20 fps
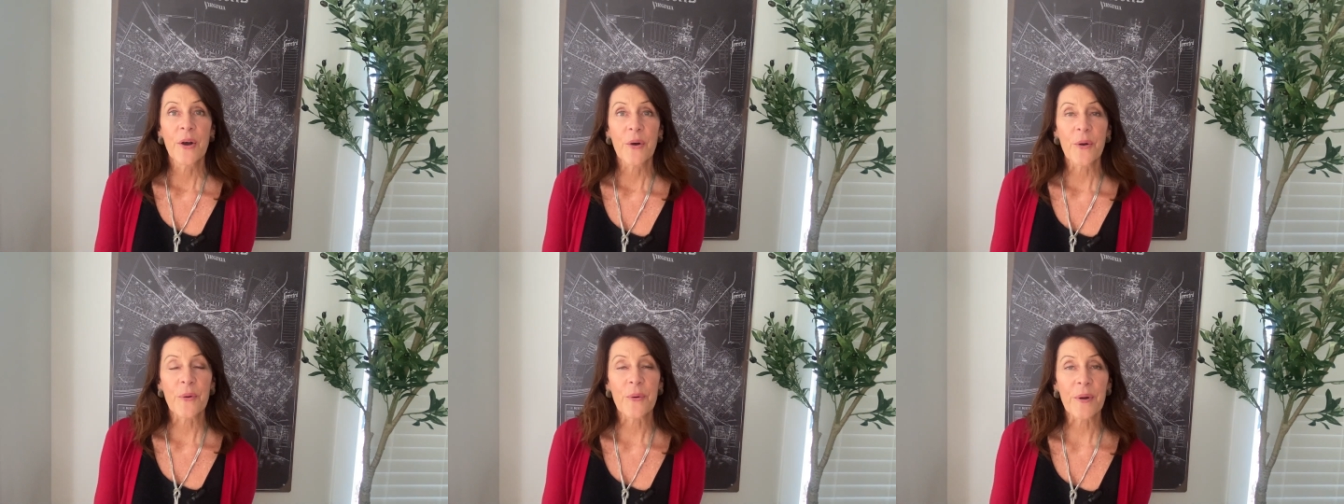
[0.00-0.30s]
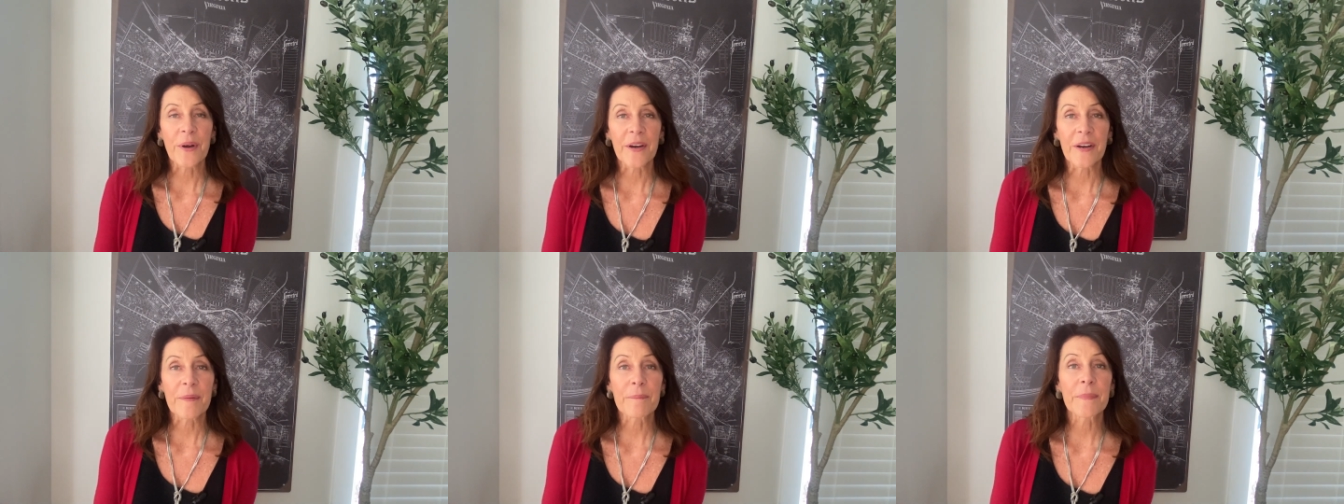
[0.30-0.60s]

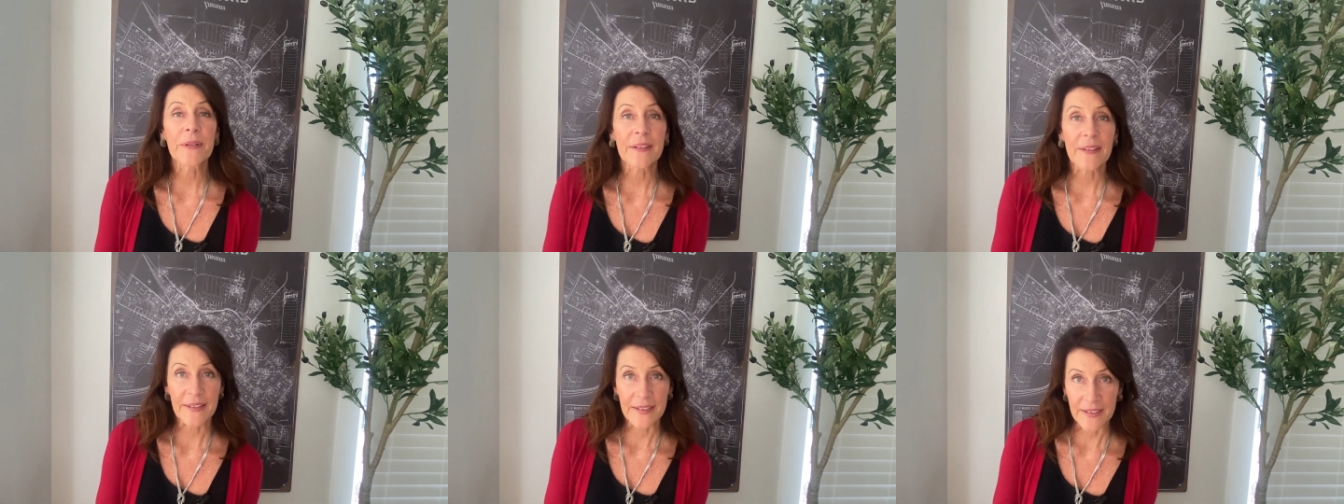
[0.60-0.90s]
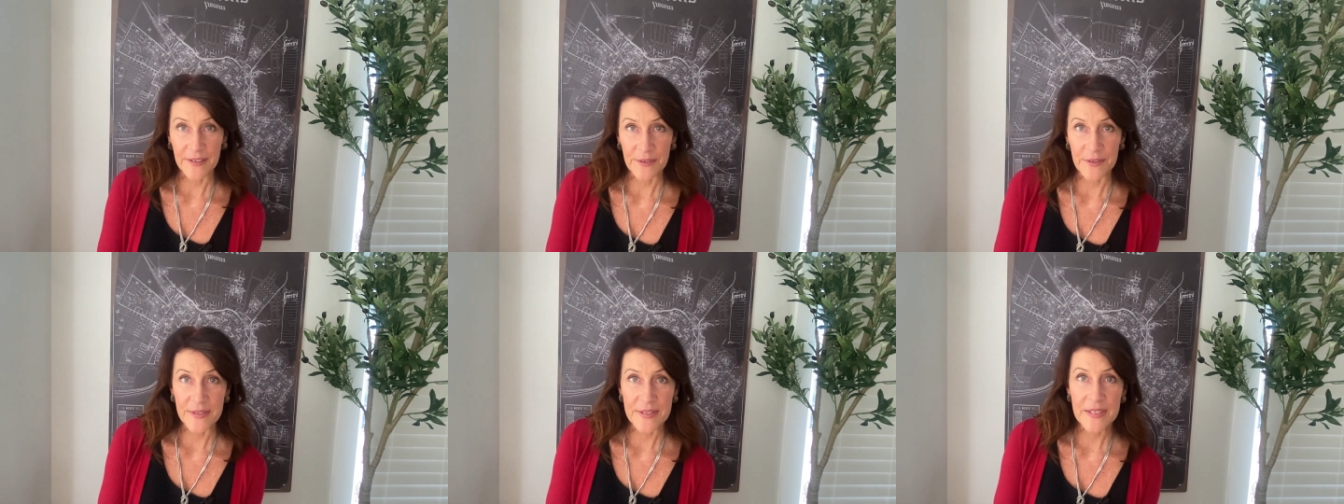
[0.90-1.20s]
or
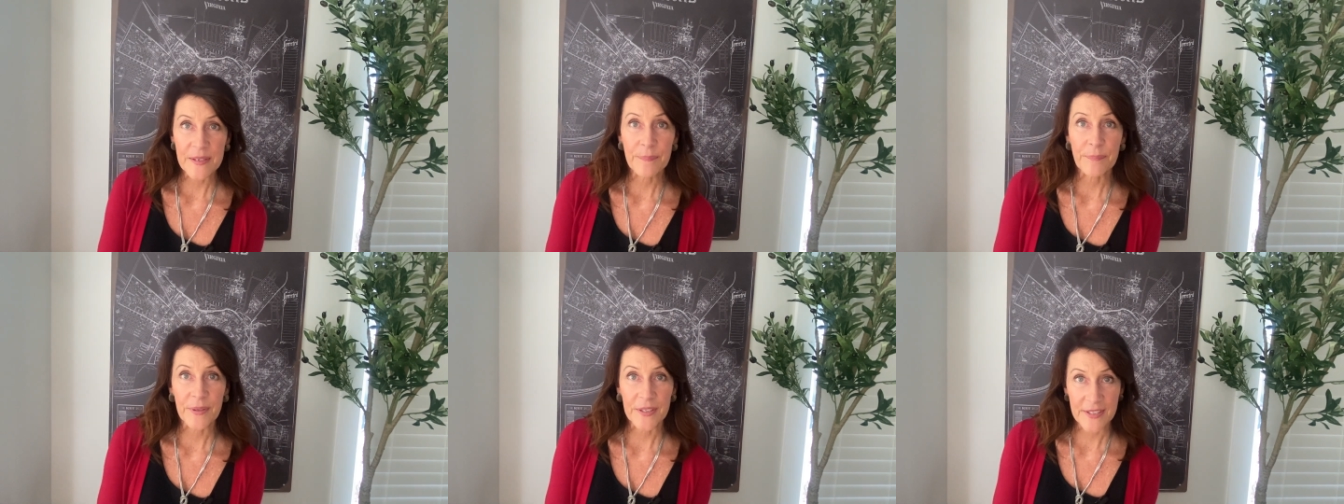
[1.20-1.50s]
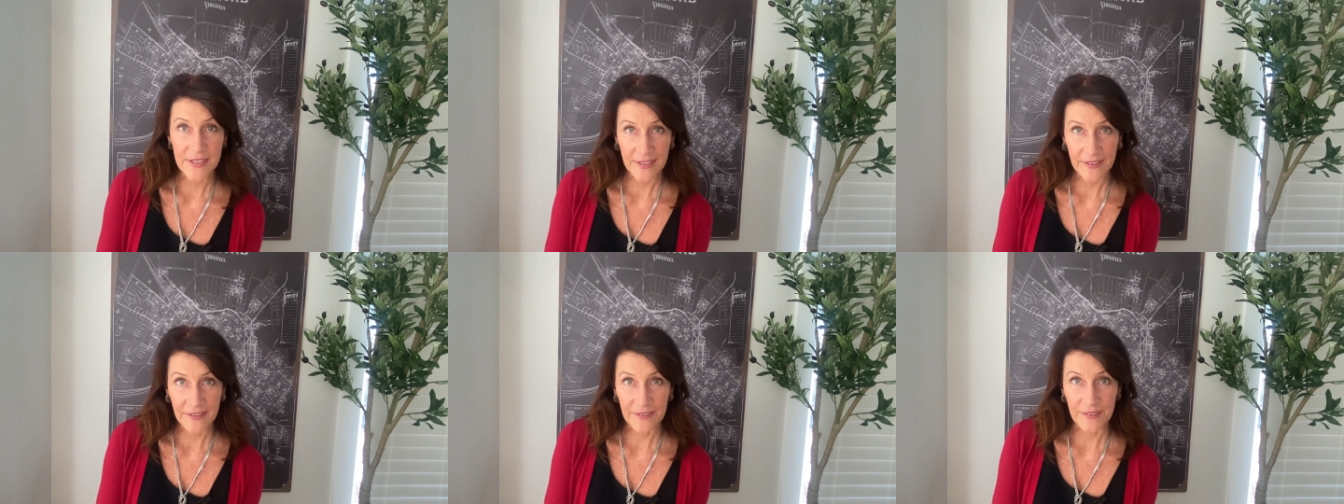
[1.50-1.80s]
millennials
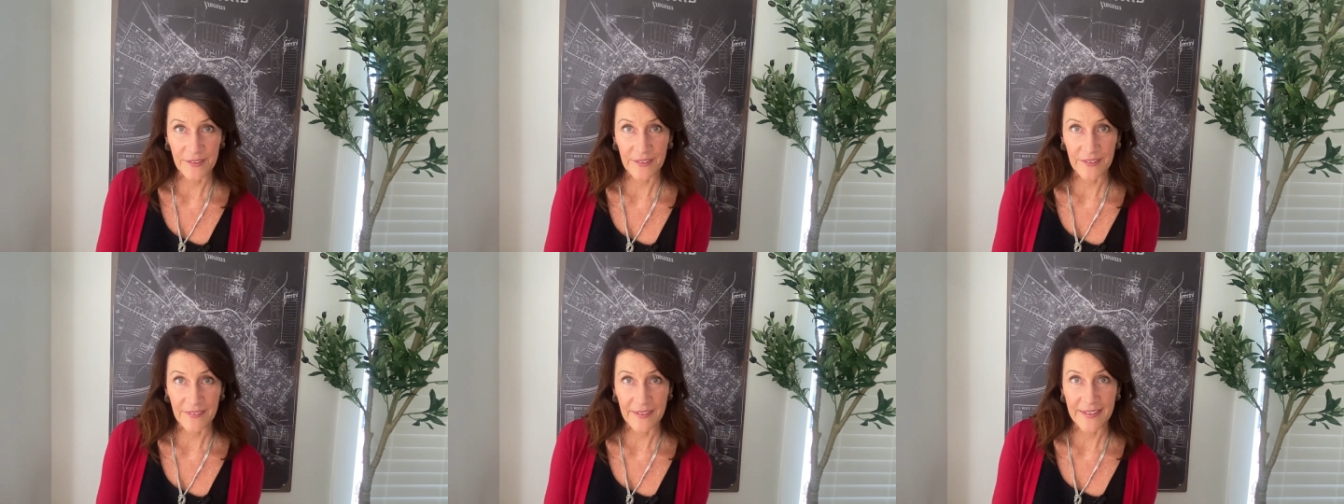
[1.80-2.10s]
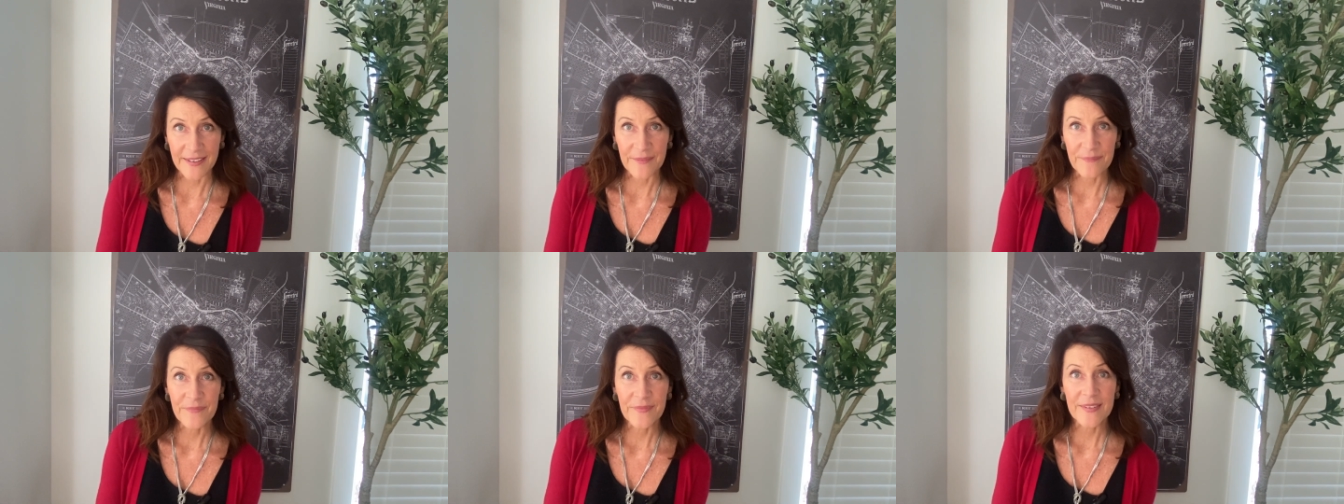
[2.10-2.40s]
particularly.